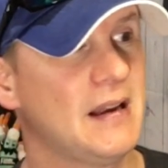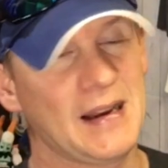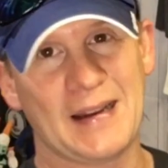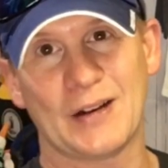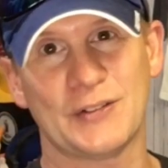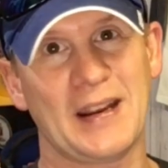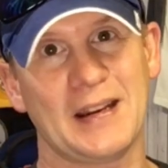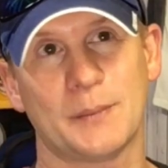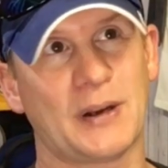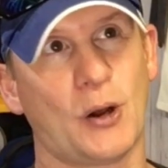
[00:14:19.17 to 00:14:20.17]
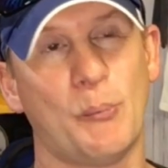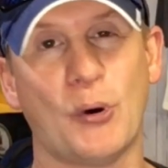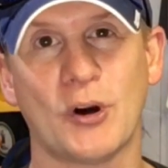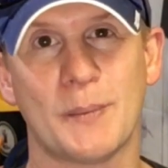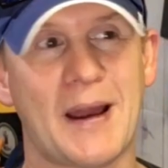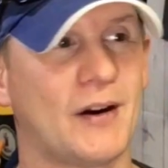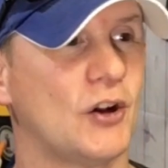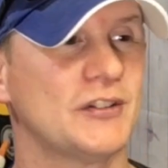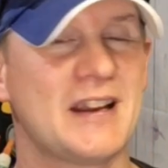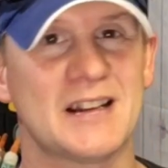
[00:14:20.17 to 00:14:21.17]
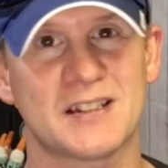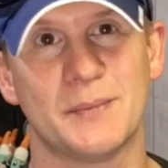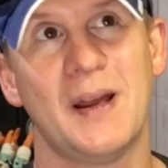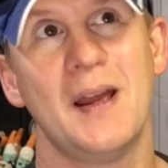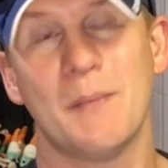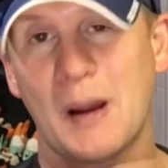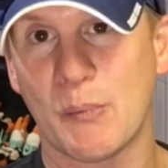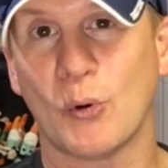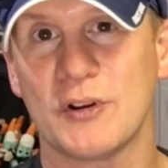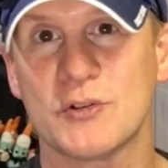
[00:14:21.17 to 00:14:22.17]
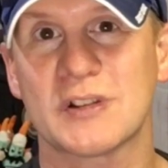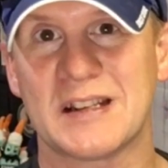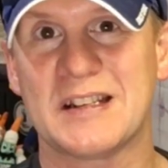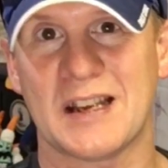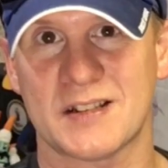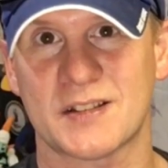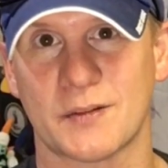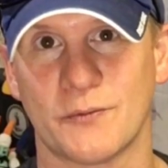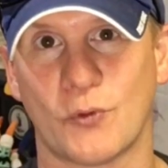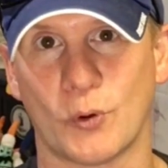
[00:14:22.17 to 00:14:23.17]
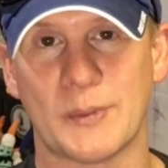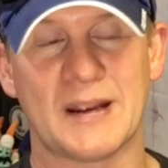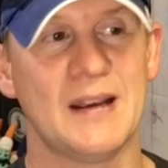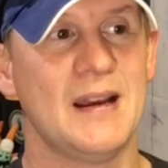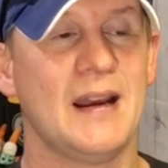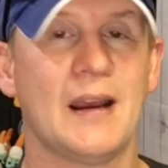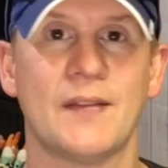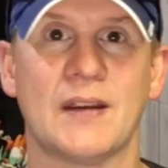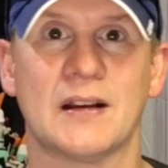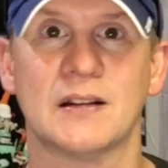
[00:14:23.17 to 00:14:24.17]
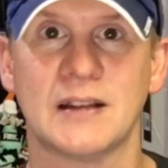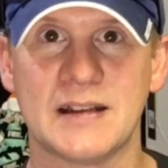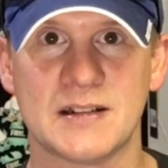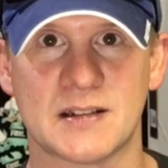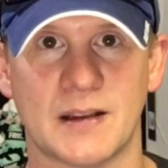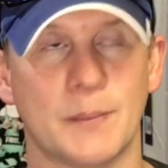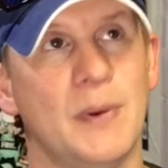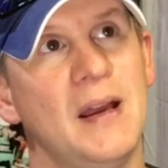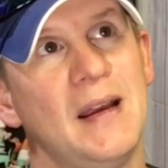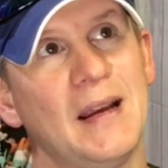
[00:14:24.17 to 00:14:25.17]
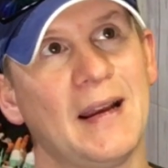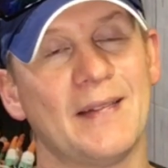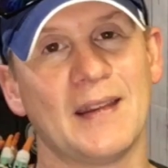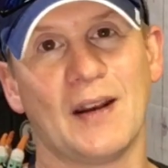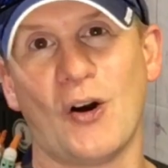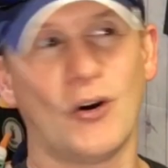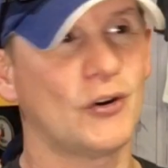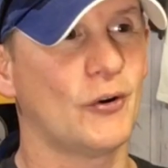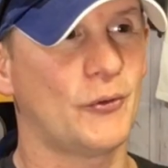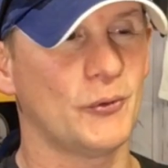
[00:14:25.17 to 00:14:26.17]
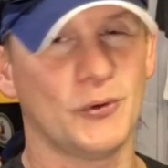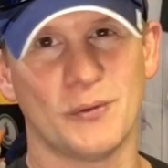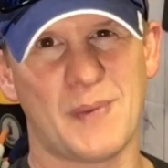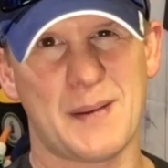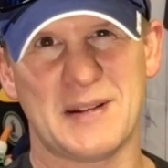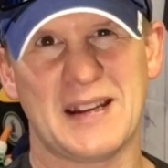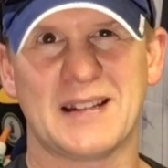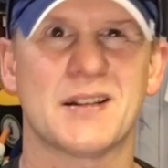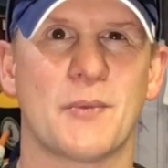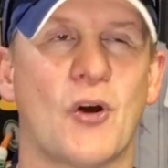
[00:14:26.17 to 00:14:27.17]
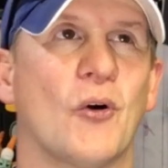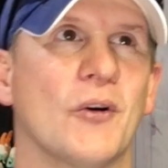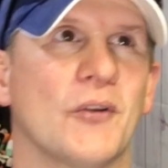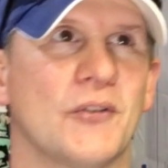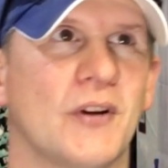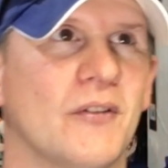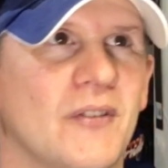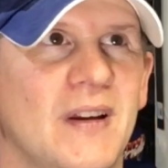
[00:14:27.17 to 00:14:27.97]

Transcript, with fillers: And I'll take them and I'll part them out. I'll test them. My boy usually tests them for me and then cleans them. And then I'll go through and maybe take some of the harder stuff